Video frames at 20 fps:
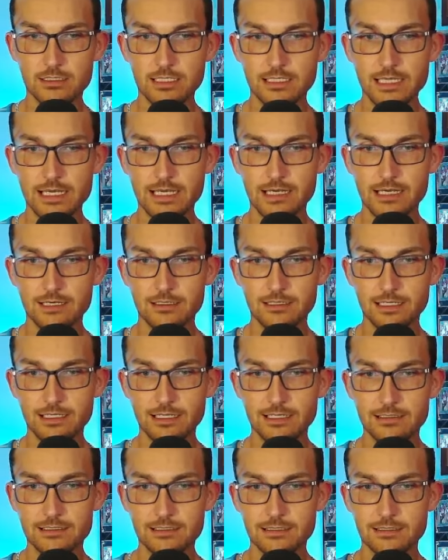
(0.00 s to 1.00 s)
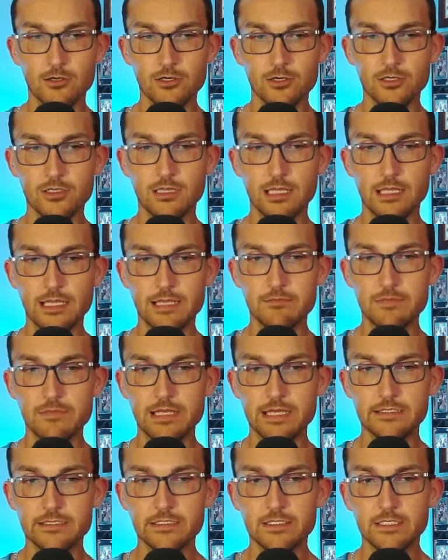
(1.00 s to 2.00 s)
Yeah, and her claim
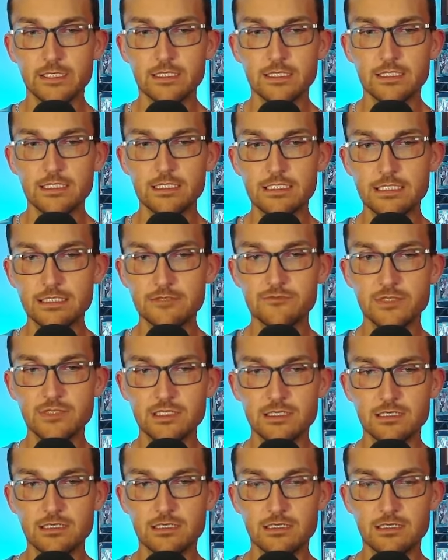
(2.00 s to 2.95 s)
that even